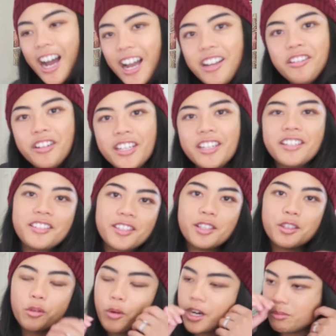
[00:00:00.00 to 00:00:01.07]
Hiring
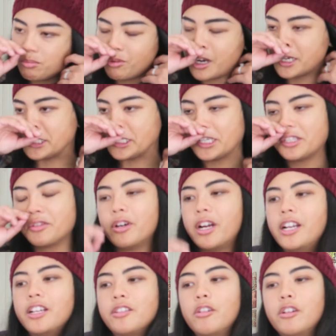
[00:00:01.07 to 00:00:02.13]
is quite a process,
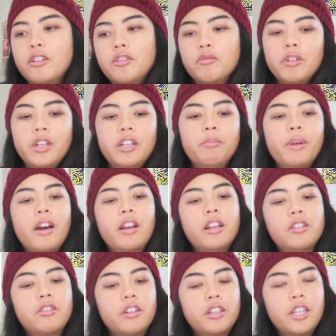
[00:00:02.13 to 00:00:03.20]
right? I started to read about it,
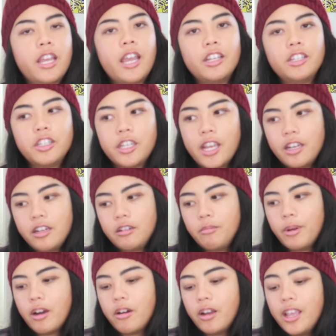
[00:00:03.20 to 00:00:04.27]
I started to get educated
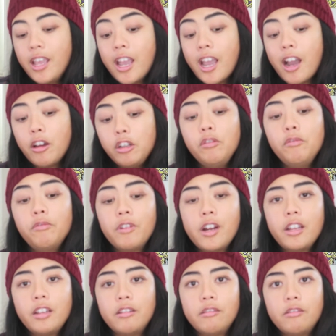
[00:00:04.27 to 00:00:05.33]
about how do you
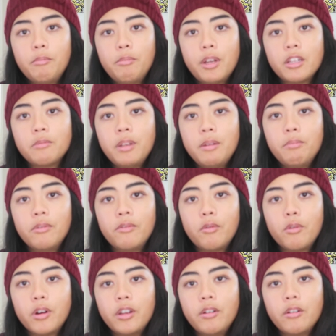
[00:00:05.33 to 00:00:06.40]
find the best people
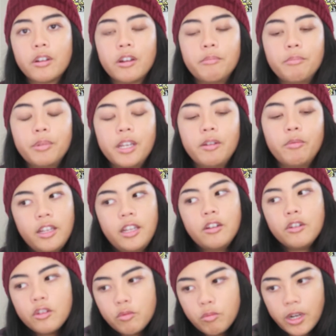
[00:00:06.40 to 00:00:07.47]
for your company.
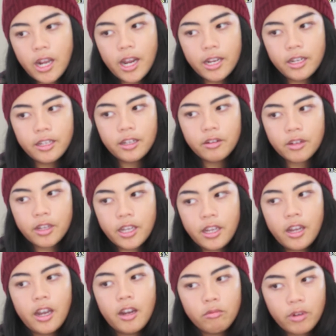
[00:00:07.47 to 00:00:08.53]
Here's what I did,
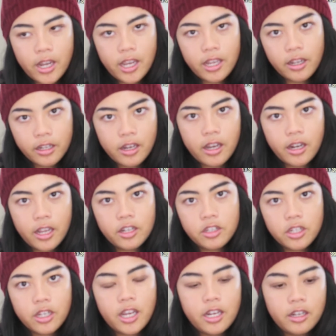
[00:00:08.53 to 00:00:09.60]
okay? I read, I got
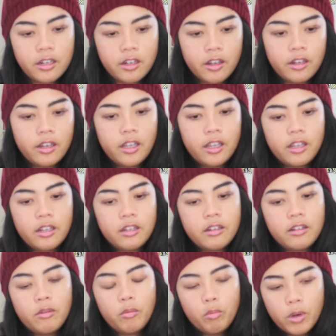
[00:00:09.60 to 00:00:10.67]
educated on
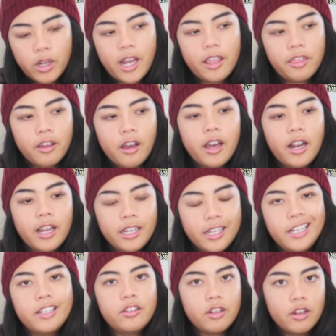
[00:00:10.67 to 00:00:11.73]
and what I thought I
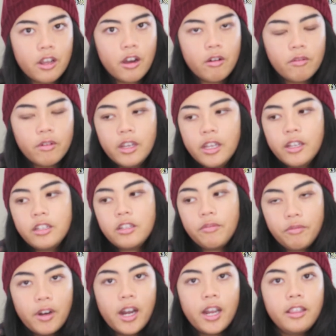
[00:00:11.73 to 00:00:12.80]
needed to know to
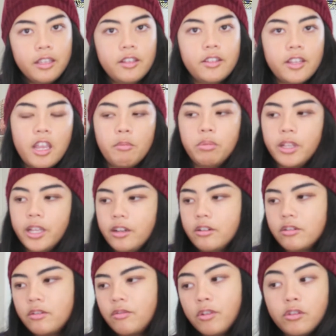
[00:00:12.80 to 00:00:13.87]
find these A
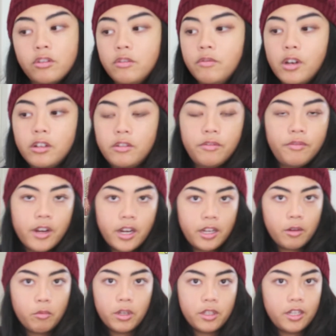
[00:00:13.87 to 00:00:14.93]
players. First of all,
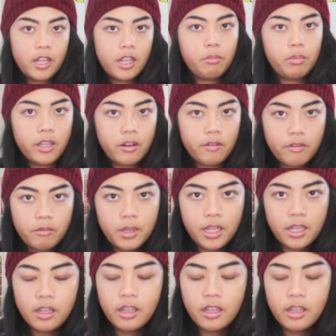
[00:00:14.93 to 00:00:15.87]
defining what's an A player for me.